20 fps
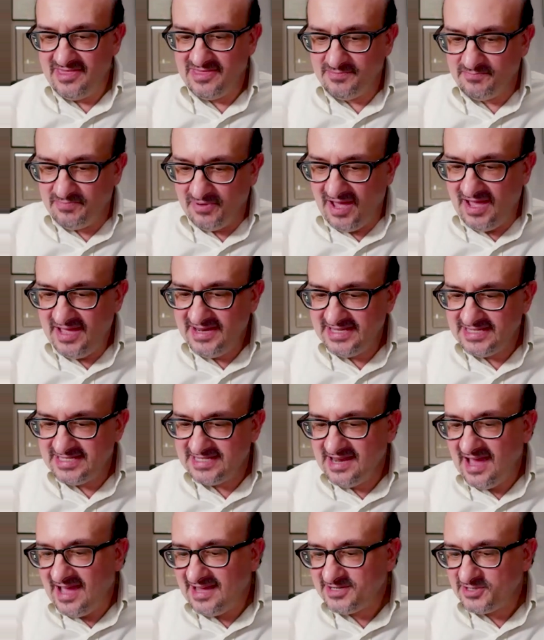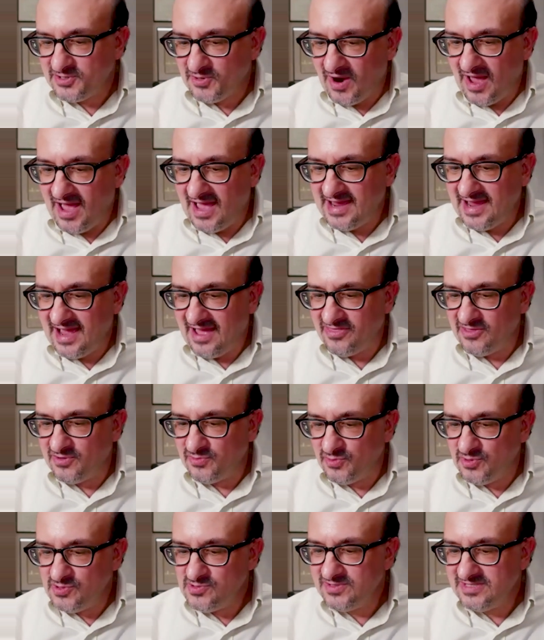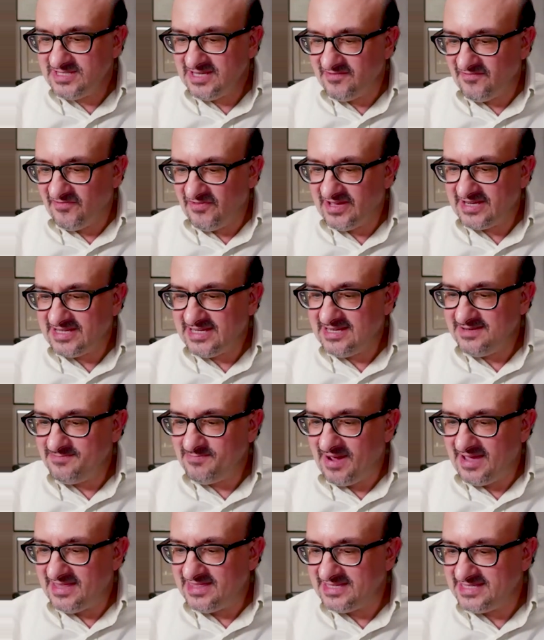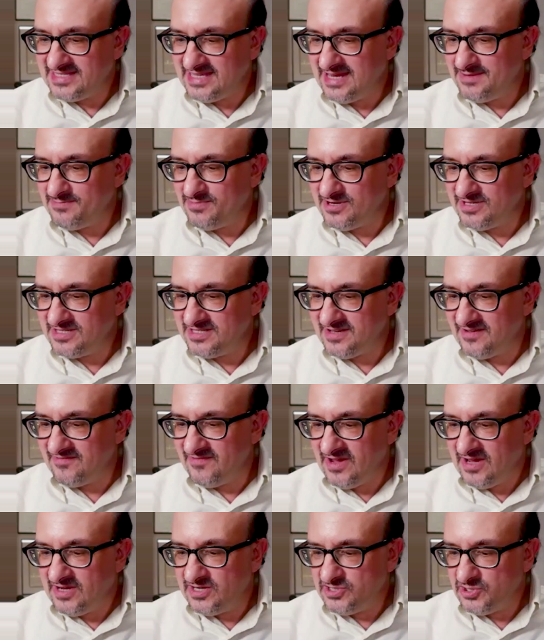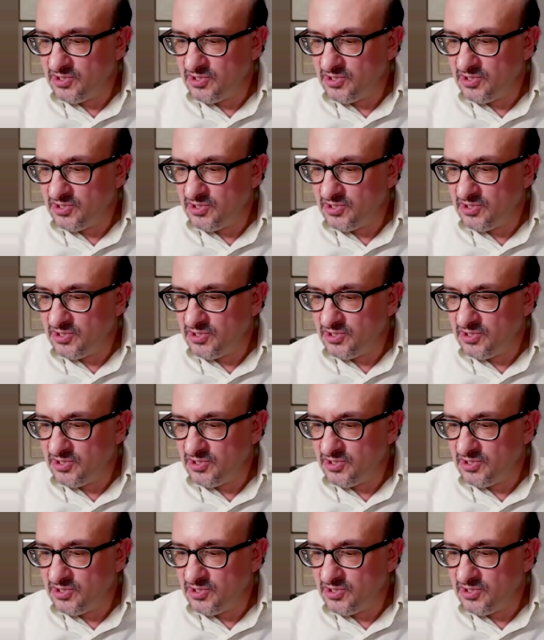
The blood is not dry on the wounds inflicted by the sabers of